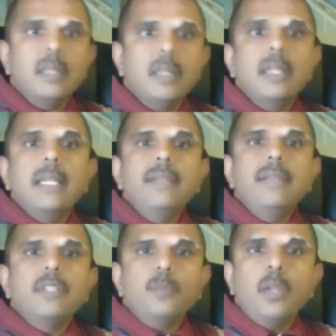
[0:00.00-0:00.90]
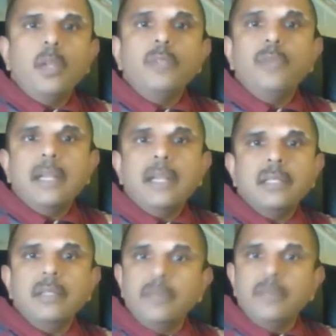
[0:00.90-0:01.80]
Even the small fraction of
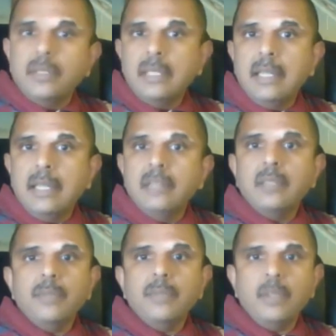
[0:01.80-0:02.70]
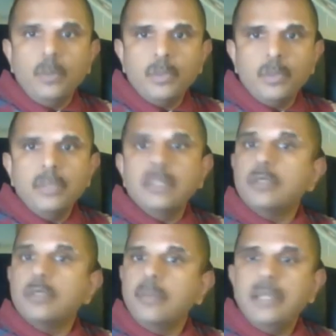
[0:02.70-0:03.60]
this that ends up in the ocean does
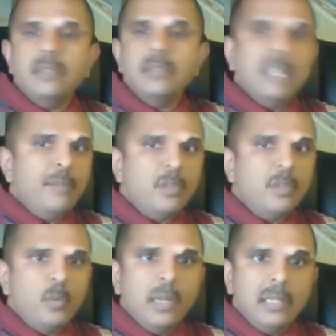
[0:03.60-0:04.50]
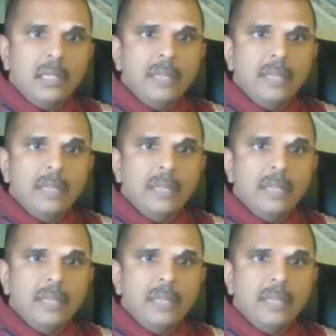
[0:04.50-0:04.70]
tremendous damage to wildlife.